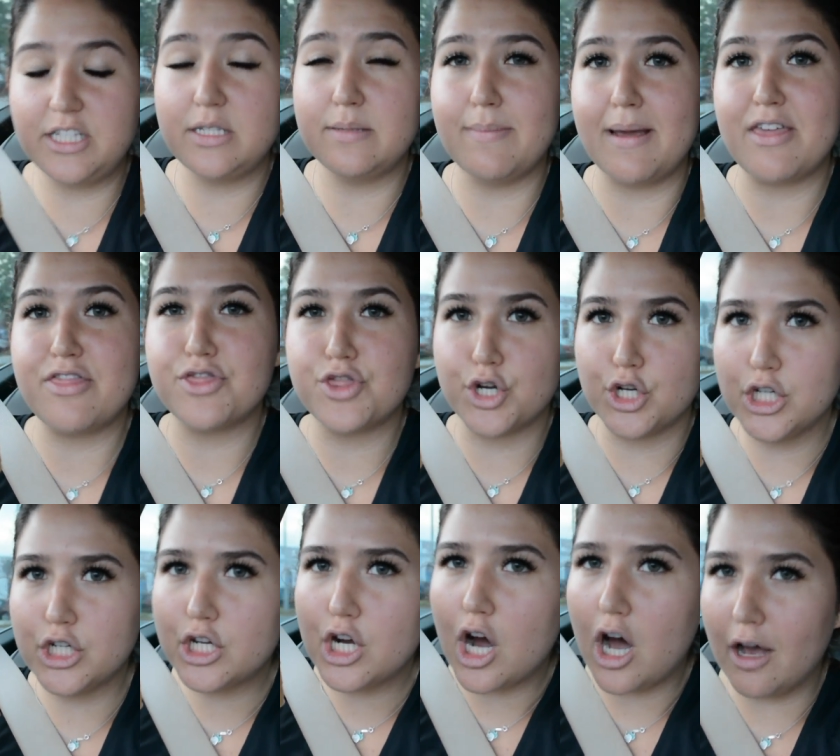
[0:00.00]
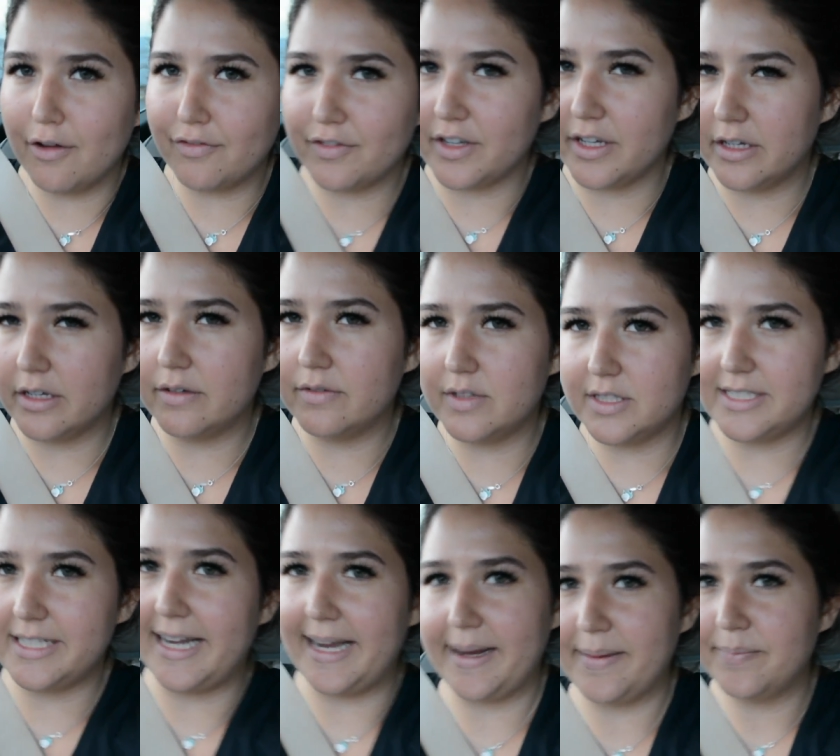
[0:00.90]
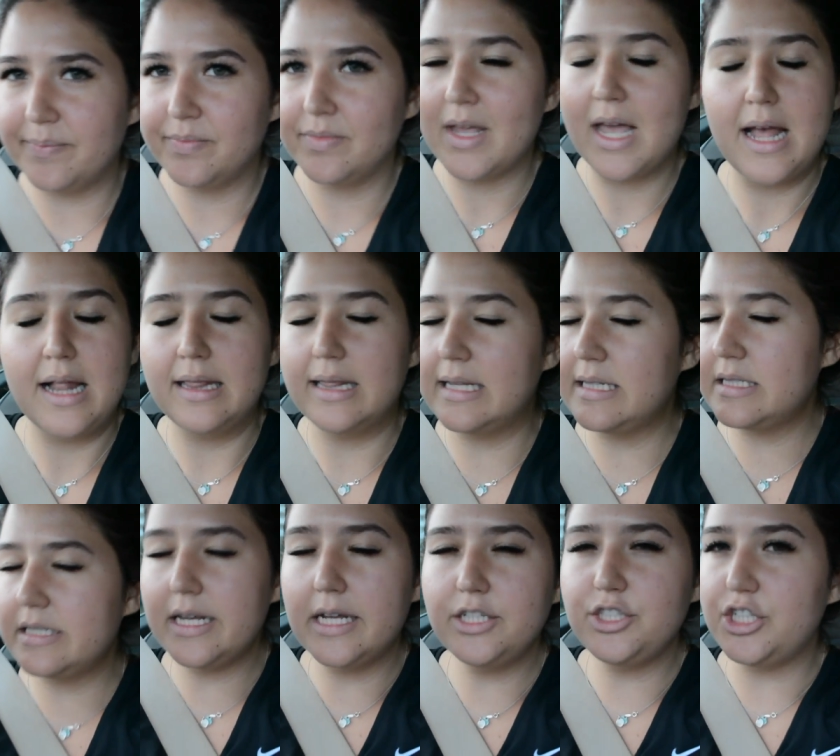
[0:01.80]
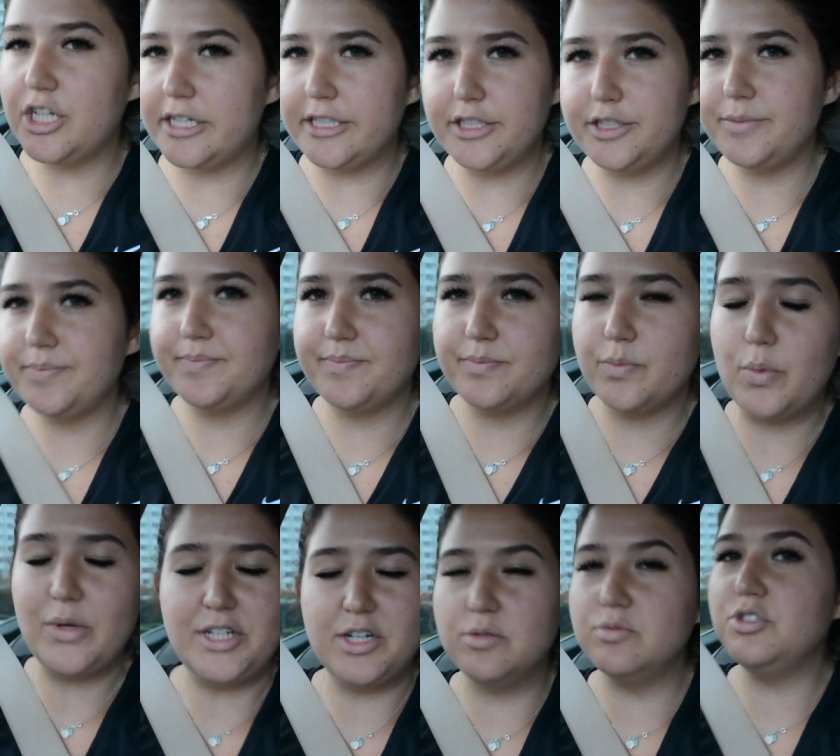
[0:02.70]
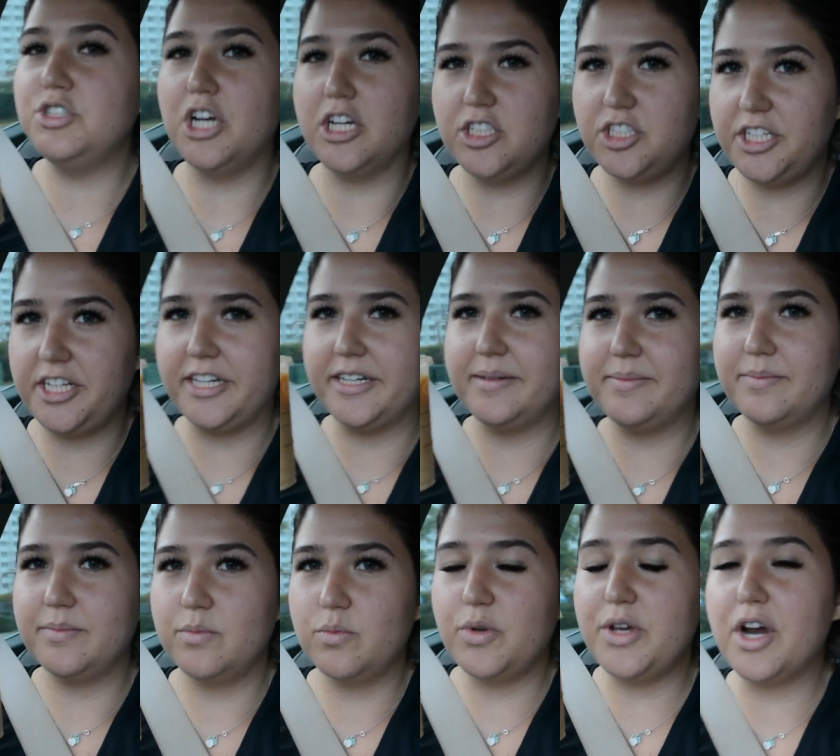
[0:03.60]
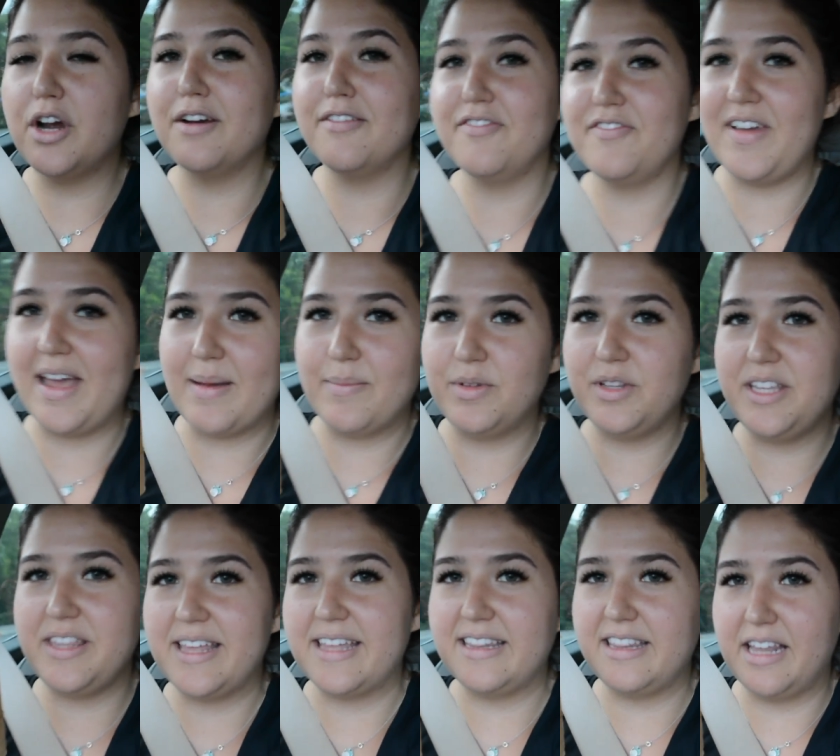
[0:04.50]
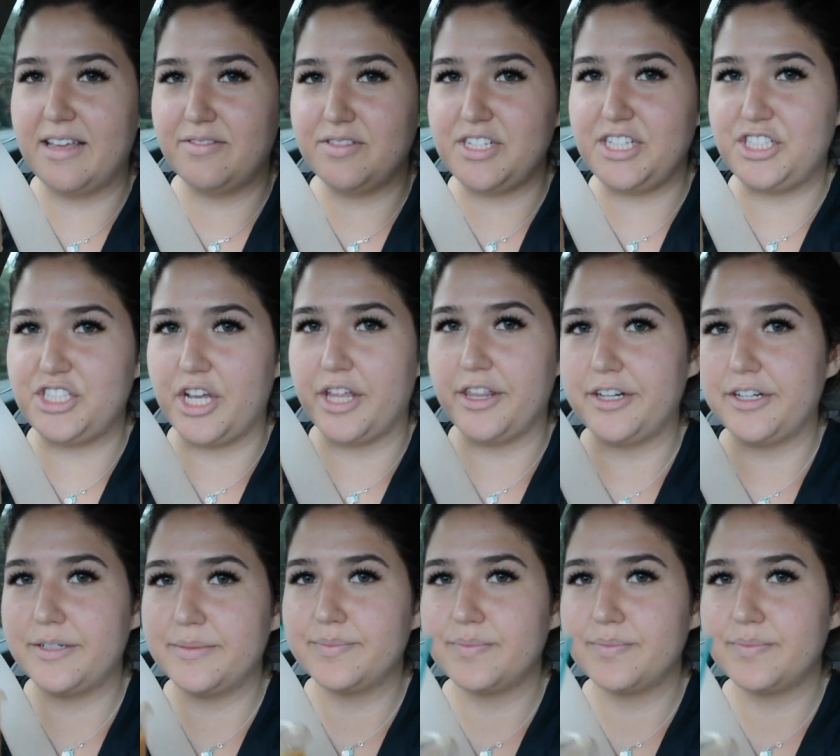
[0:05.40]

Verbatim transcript: is my third coffee of the day. Let's not judge. We don't judge here. We are a family that loves each other.